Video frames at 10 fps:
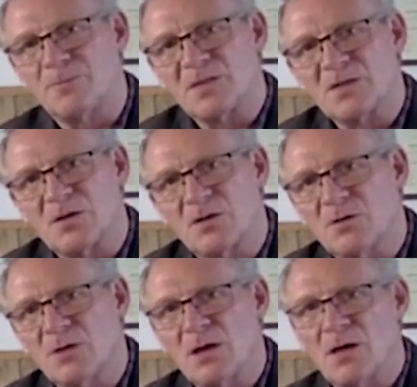
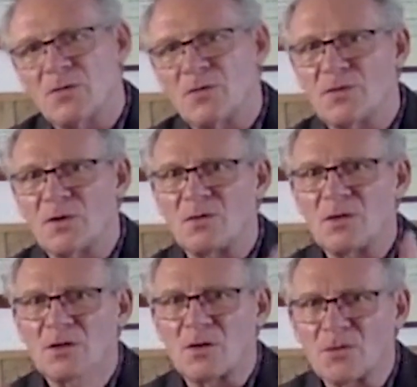So
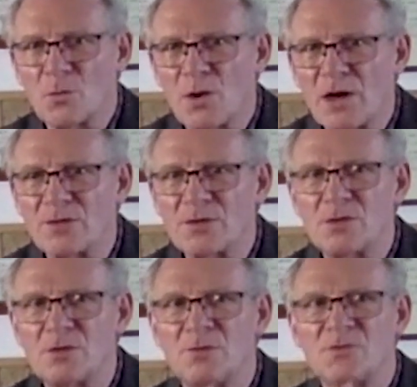the way that
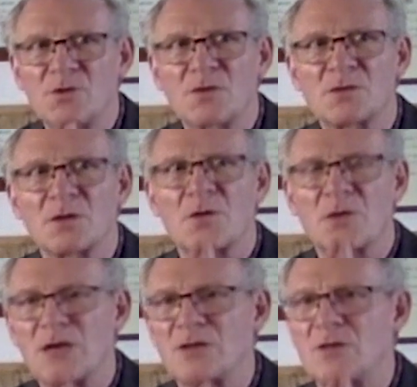you have chosen
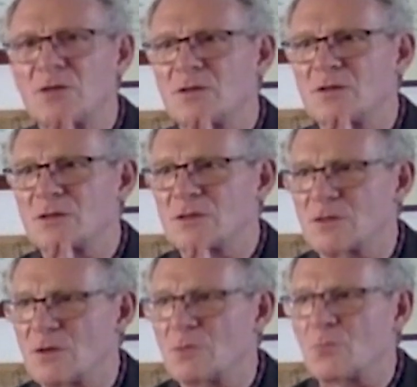gratitude is
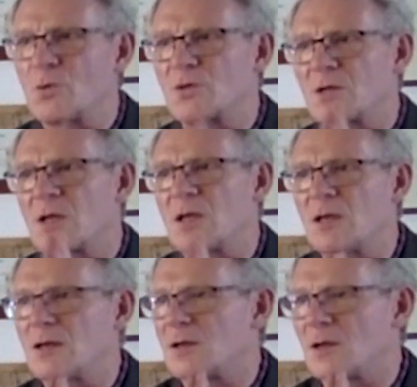so important to
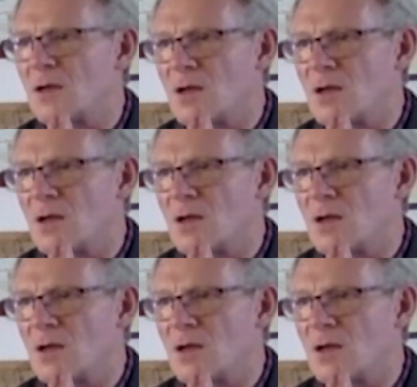healing,